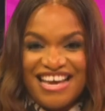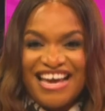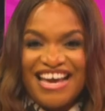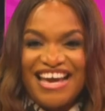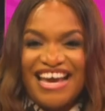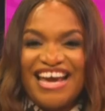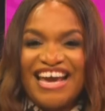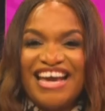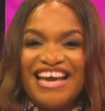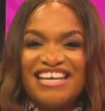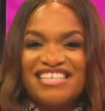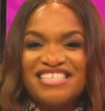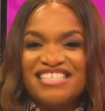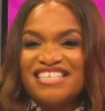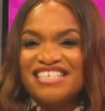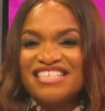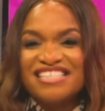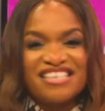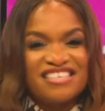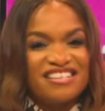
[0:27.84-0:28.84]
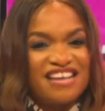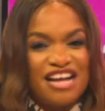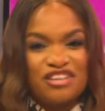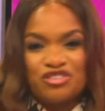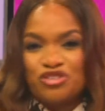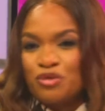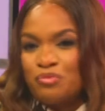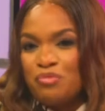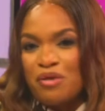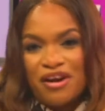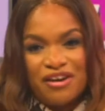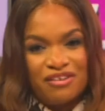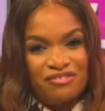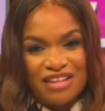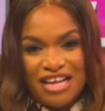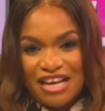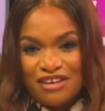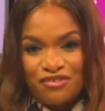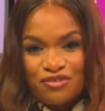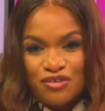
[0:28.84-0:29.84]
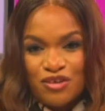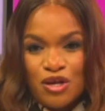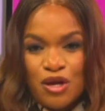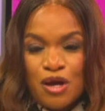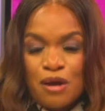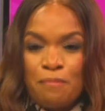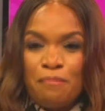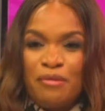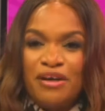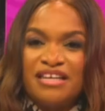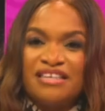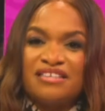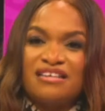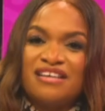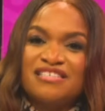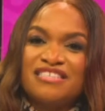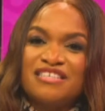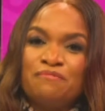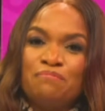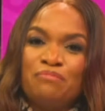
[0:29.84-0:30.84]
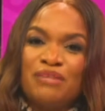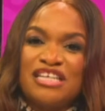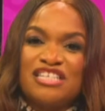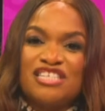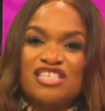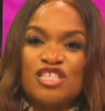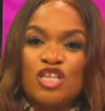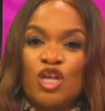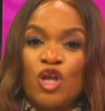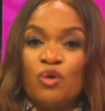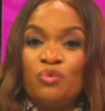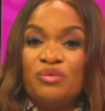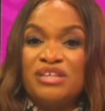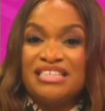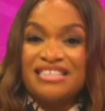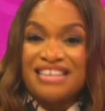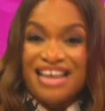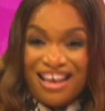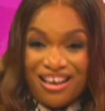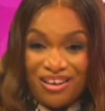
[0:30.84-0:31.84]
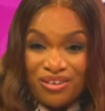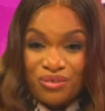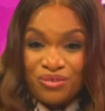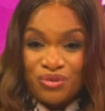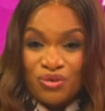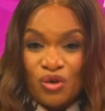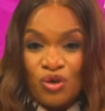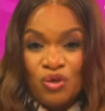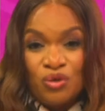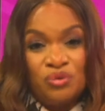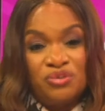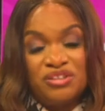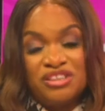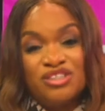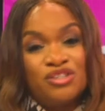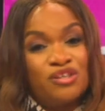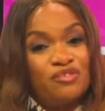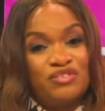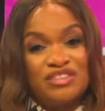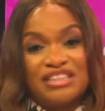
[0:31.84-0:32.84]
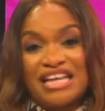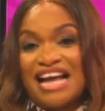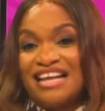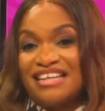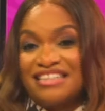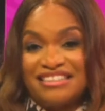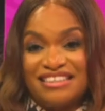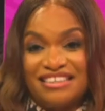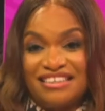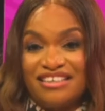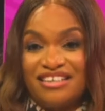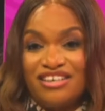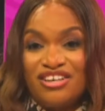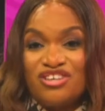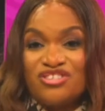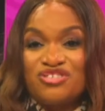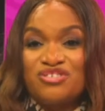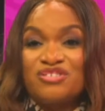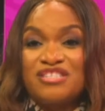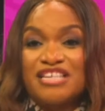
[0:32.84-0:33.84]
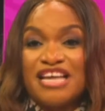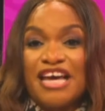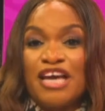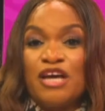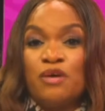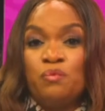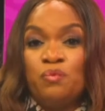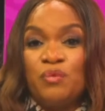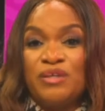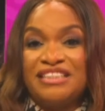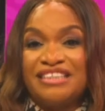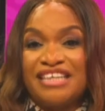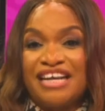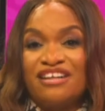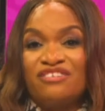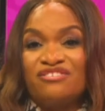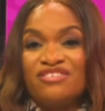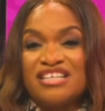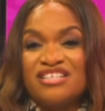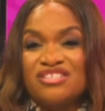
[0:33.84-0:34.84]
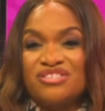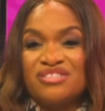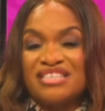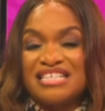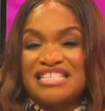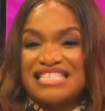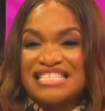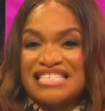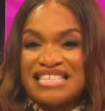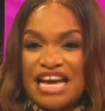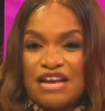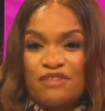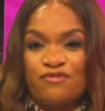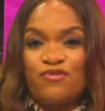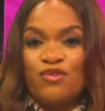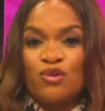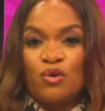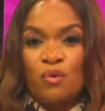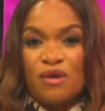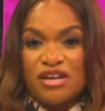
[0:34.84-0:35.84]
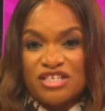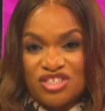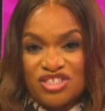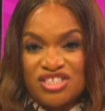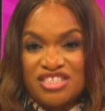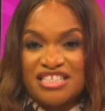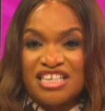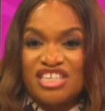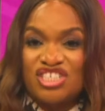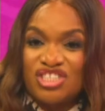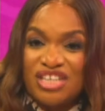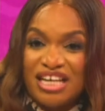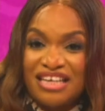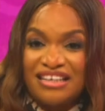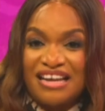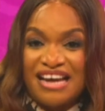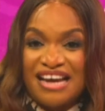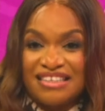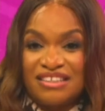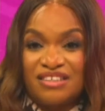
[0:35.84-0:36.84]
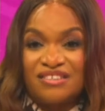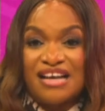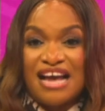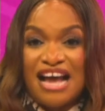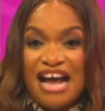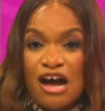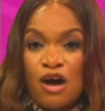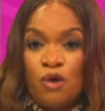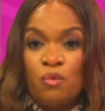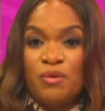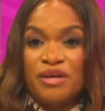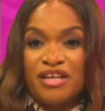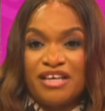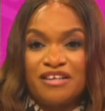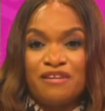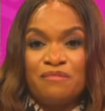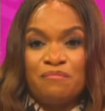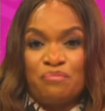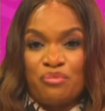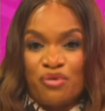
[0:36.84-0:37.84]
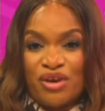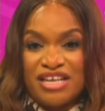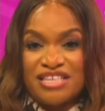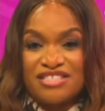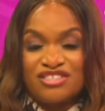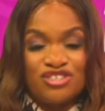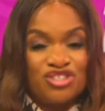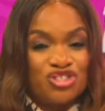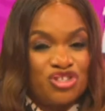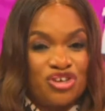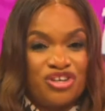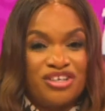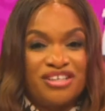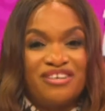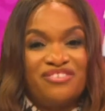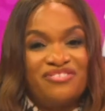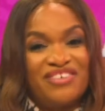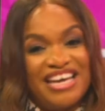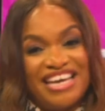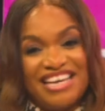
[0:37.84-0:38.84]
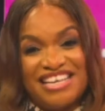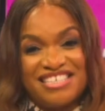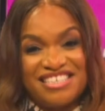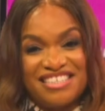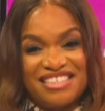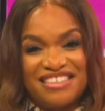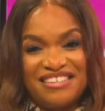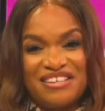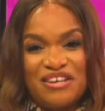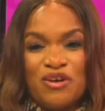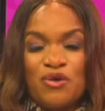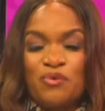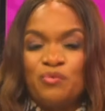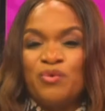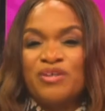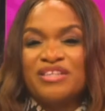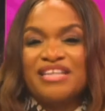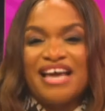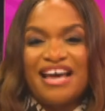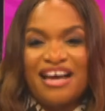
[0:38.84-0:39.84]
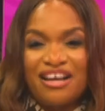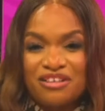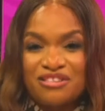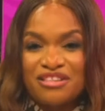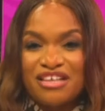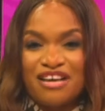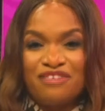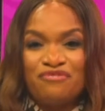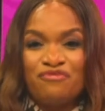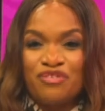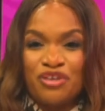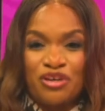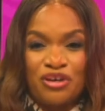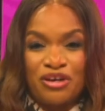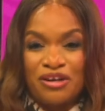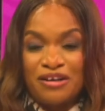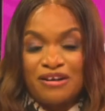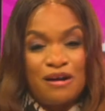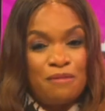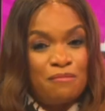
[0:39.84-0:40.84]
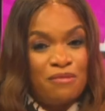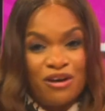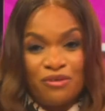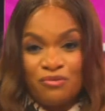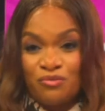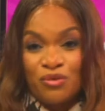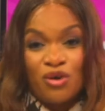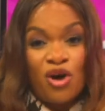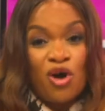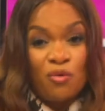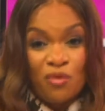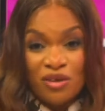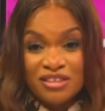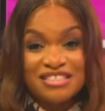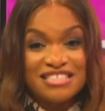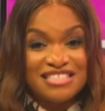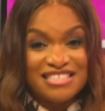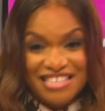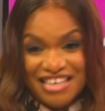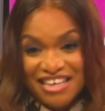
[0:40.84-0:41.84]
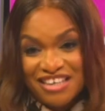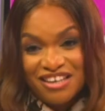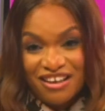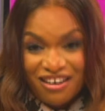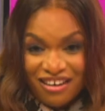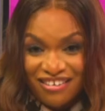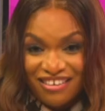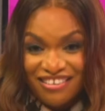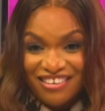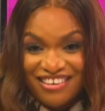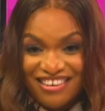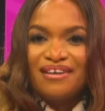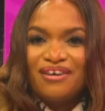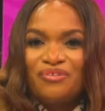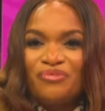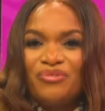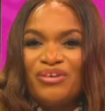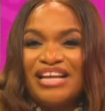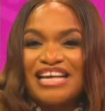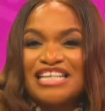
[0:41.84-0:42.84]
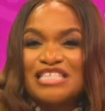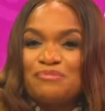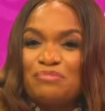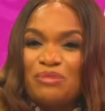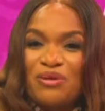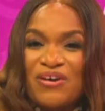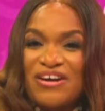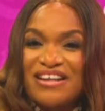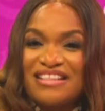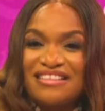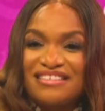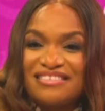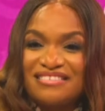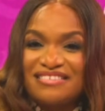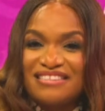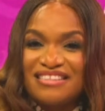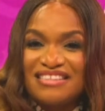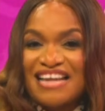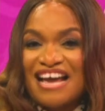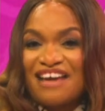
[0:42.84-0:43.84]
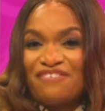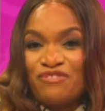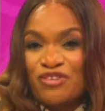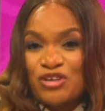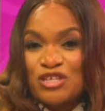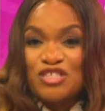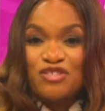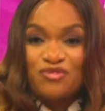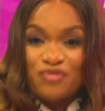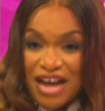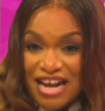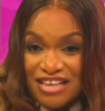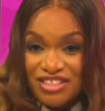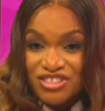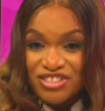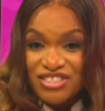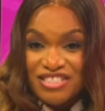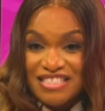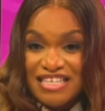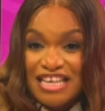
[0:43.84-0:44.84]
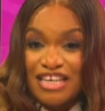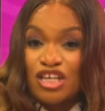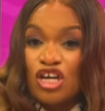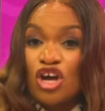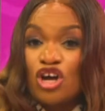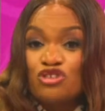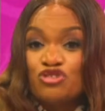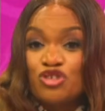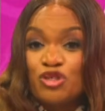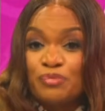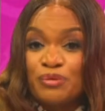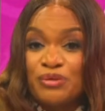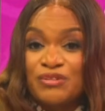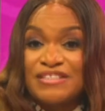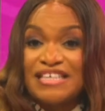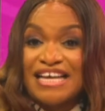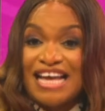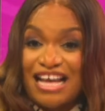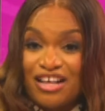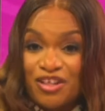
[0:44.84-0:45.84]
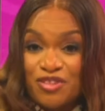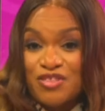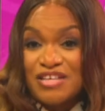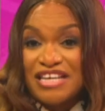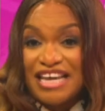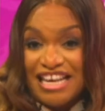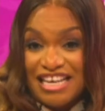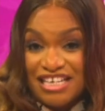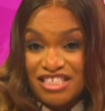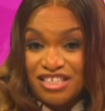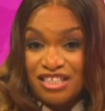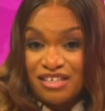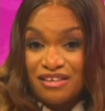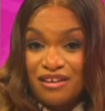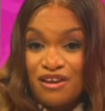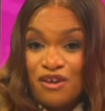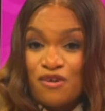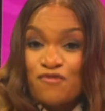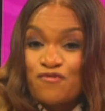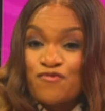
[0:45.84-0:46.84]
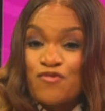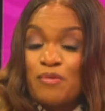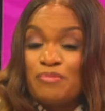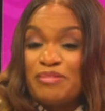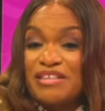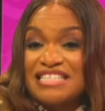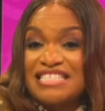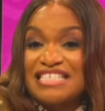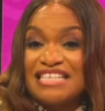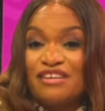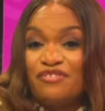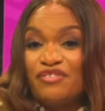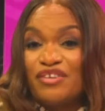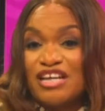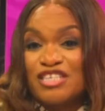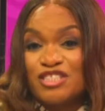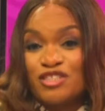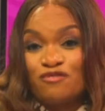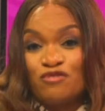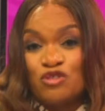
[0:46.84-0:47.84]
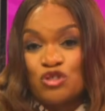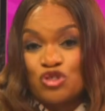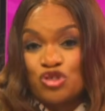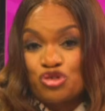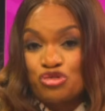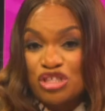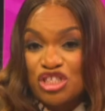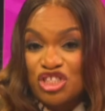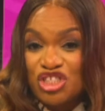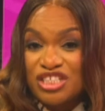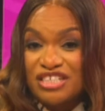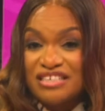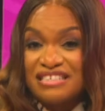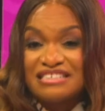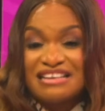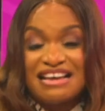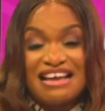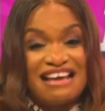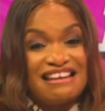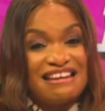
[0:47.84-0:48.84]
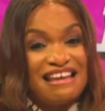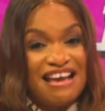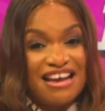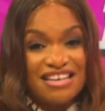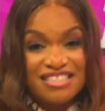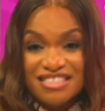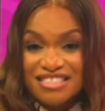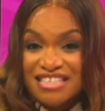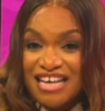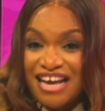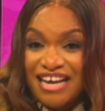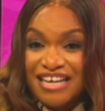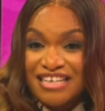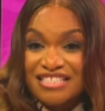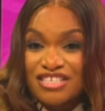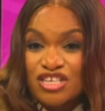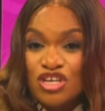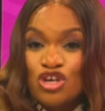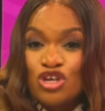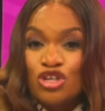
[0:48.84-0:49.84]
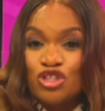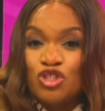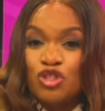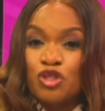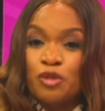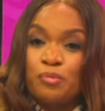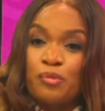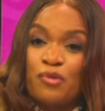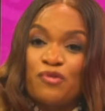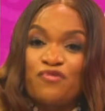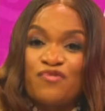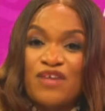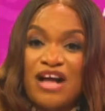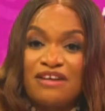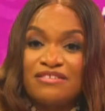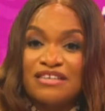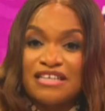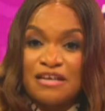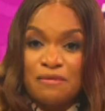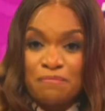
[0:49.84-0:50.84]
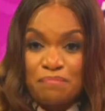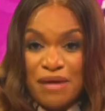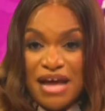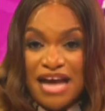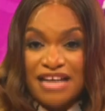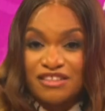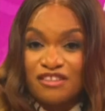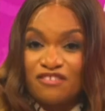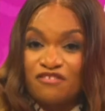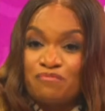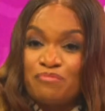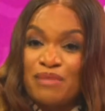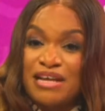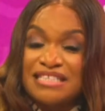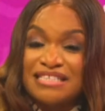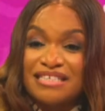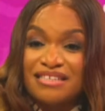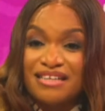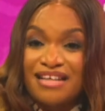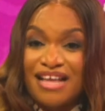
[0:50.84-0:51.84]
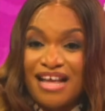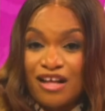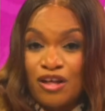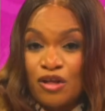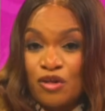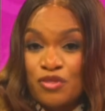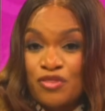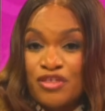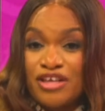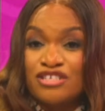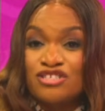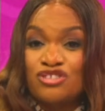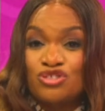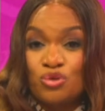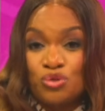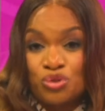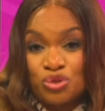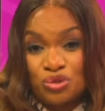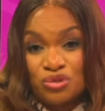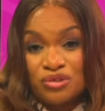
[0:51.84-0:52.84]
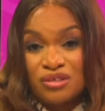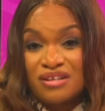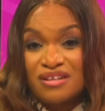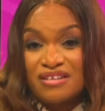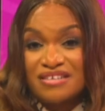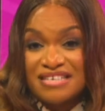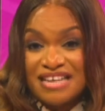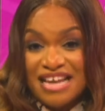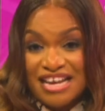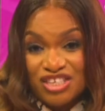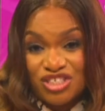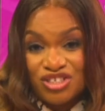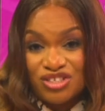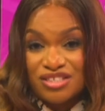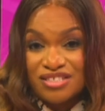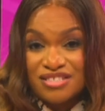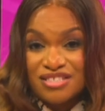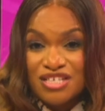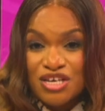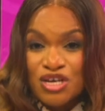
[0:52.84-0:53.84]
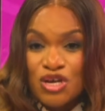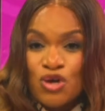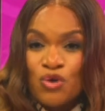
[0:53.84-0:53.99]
Aging is a natural part of life, but it doesn't mean slowing down or losing your vitality. Today, we delve into the insightful questions that shed light on how we can embrace the journey of aging with health and vigor. Come on, we all want to stay young. We'll explore the diverse factors that contribute to healthy aging, from the significance of nutrition and exercise to the profound impact of mental health and social connections.